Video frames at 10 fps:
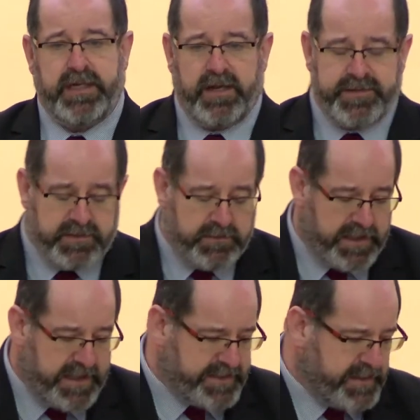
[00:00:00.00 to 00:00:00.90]
life story
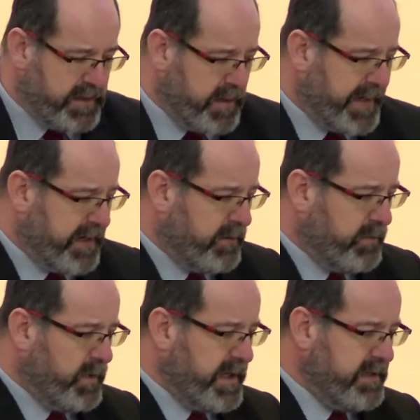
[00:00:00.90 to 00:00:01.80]
work isn't
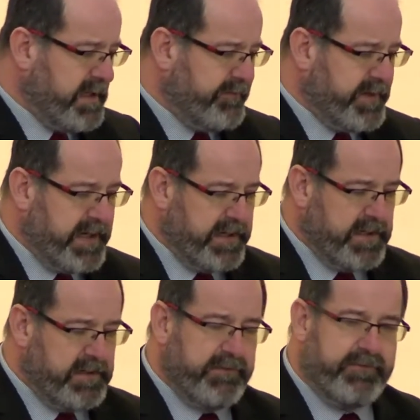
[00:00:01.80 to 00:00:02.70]
about where you lived here,
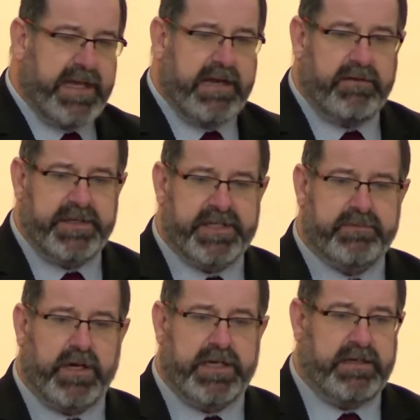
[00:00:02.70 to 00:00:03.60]
you lived there, and this
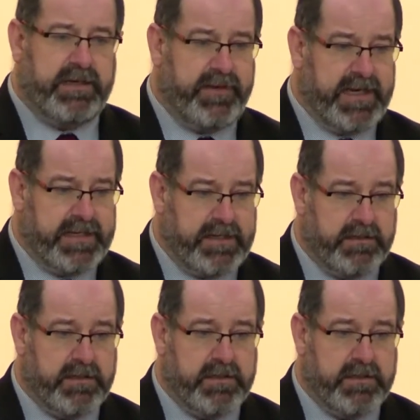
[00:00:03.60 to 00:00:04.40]
is why you live here.